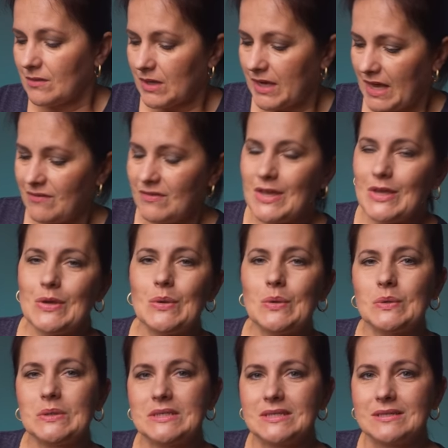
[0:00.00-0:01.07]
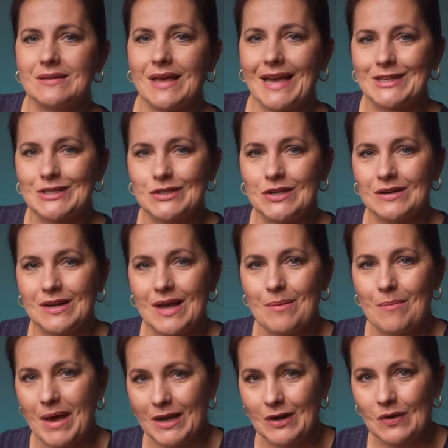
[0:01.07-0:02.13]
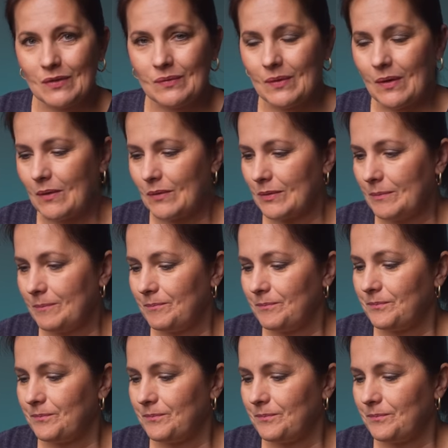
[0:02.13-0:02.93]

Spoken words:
Can we use external microphone?